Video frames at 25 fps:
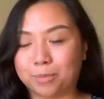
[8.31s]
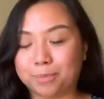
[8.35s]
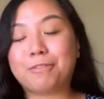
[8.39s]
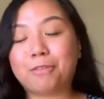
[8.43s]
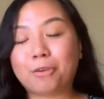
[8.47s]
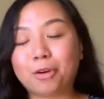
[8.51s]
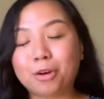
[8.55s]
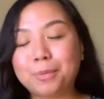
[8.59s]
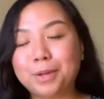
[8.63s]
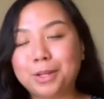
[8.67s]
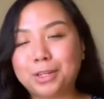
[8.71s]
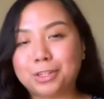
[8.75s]

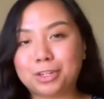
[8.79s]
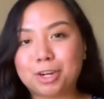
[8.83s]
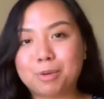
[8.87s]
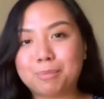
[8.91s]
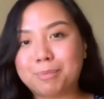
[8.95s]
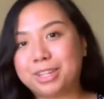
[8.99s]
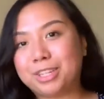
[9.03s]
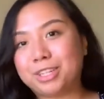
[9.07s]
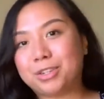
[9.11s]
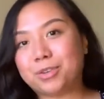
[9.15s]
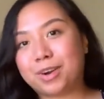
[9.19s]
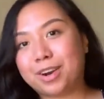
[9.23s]
Before we jump
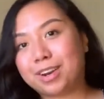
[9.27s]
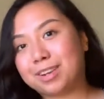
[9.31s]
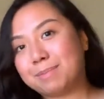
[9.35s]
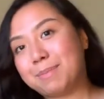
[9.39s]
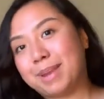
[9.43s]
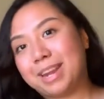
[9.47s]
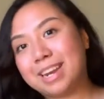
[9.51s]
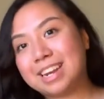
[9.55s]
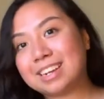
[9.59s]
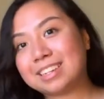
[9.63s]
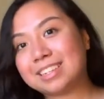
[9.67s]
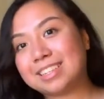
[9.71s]
into our
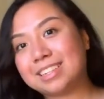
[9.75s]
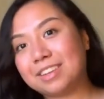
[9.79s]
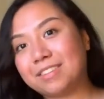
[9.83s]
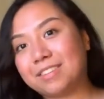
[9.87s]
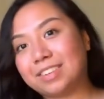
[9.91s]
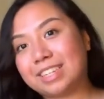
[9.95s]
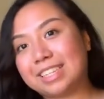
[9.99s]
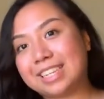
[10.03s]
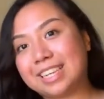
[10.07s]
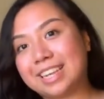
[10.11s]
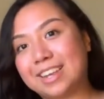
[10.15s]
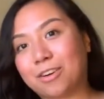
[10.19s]
main
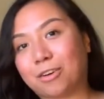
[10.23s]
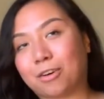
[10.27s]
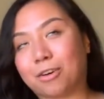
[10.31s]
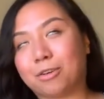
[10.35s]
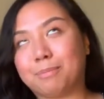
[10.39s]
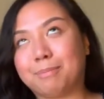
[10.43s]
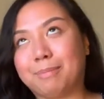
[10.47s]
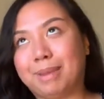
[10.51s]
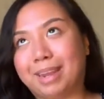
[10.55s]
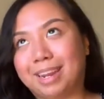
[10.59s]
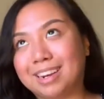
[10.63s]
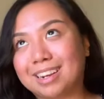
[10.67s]
activity or
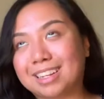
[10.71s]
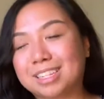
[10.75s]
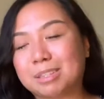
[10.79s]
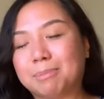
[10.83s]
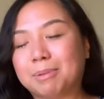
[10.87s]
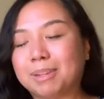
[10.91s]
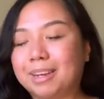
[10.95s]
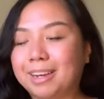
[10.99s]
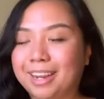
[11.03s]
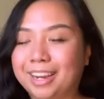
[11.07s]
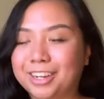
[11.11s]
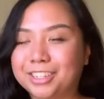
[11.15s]
main
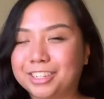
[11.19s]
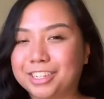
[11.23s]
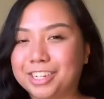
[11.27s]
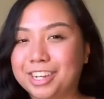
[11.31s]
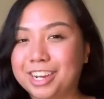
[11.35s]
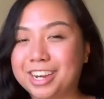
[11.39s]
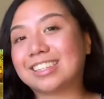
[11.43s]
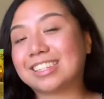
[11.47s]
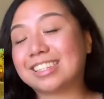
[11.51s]
explanation,